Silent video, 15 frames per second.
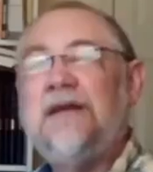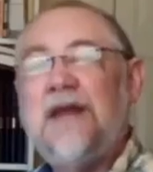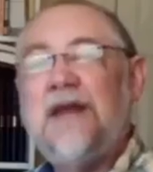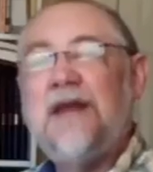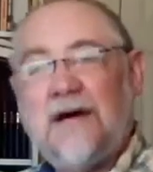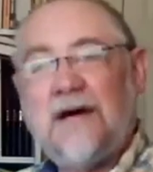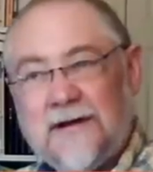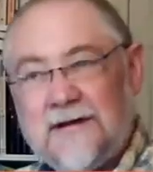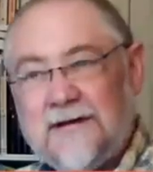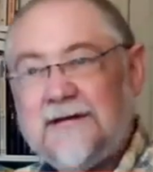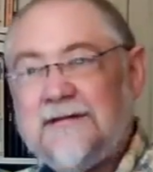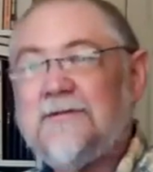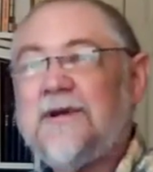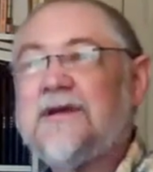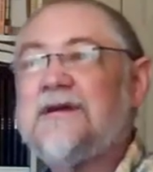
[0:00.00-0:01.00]
And now we
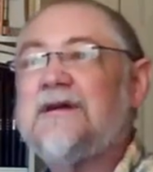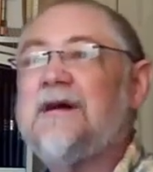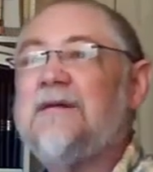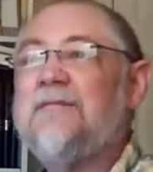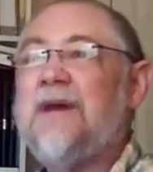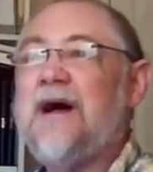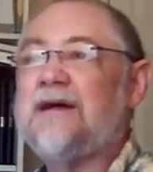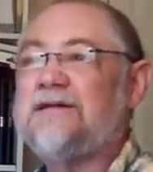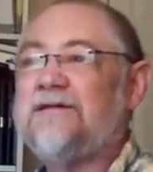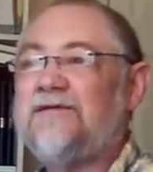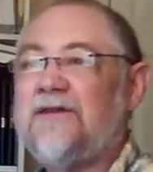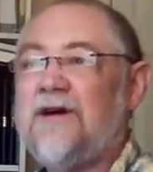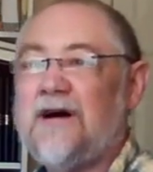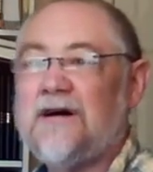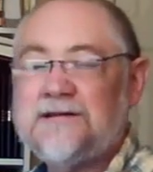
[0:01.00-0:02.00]
can come back to
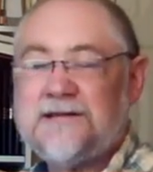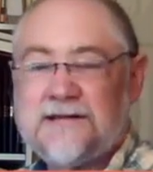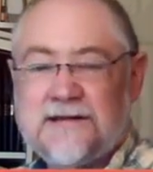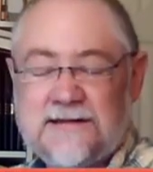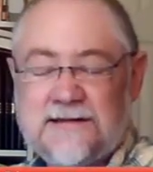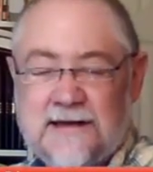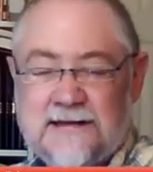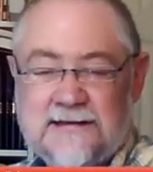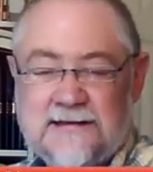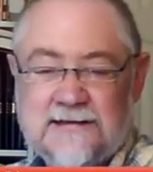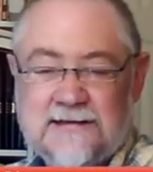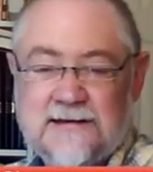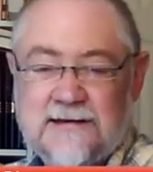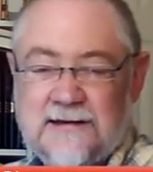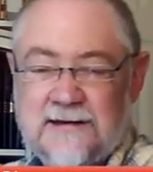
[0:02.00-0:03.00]
frogs, since
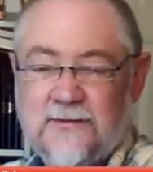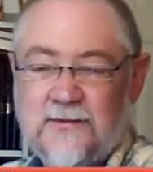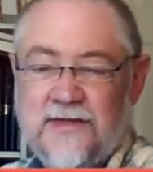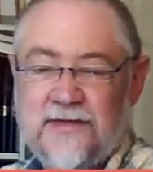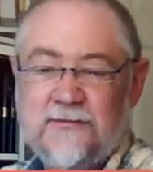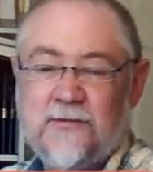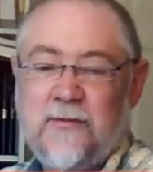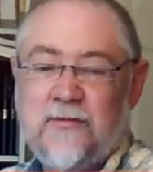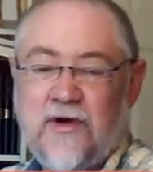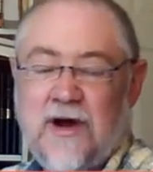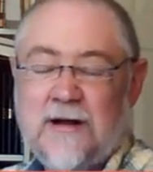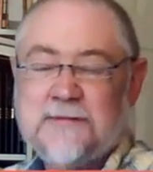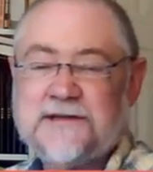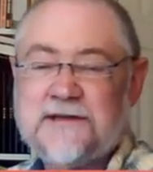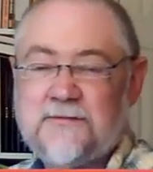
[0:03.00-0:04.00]
we
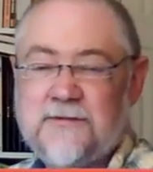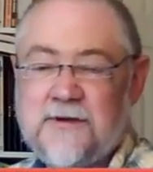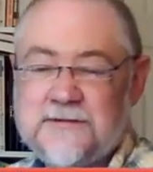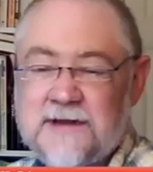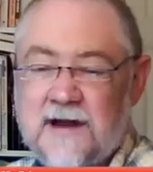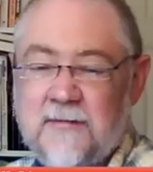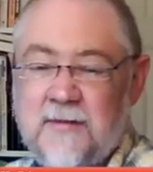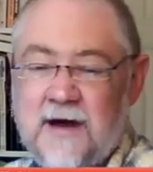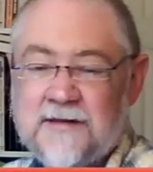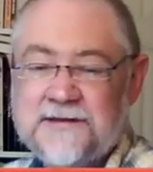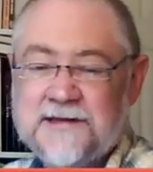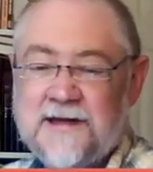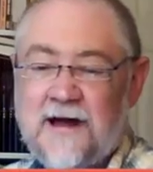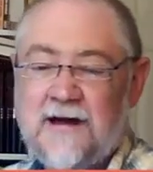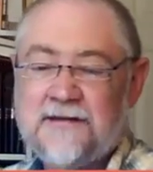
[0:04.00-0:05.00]
promised that we would talk about
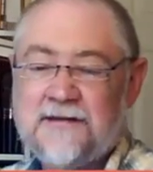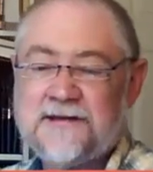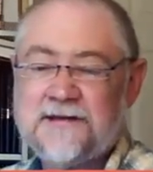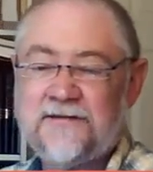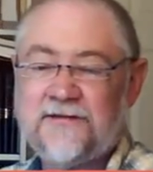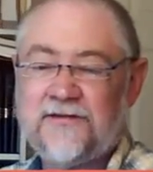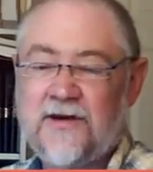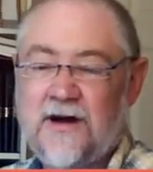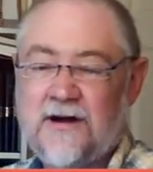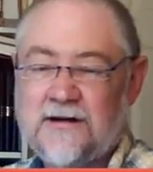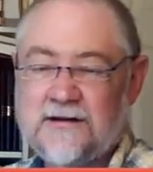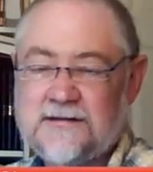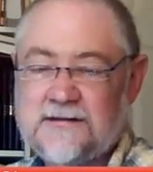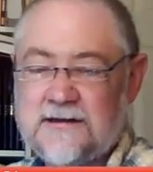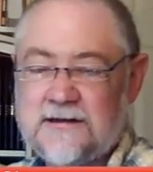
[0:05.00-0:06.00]
sloths and
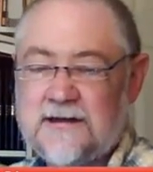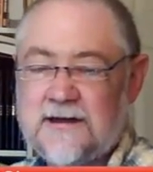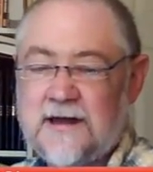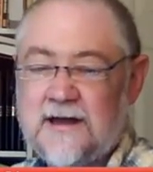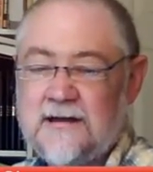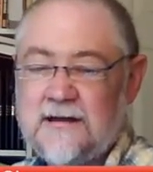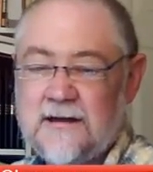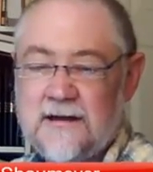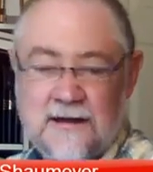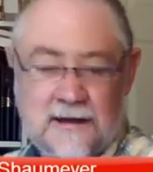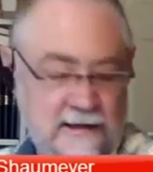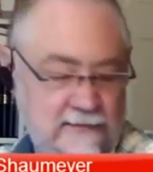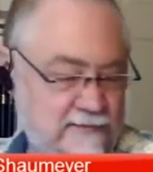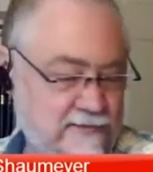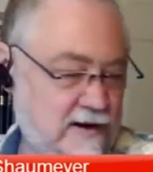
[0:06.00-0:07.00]
frogs today.
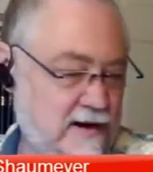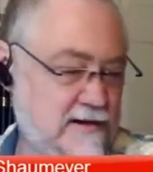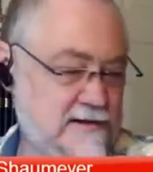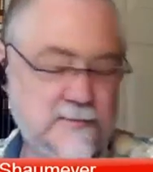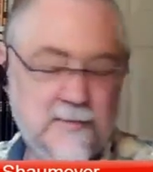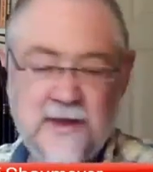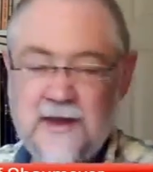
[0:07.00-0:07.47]
Frogs.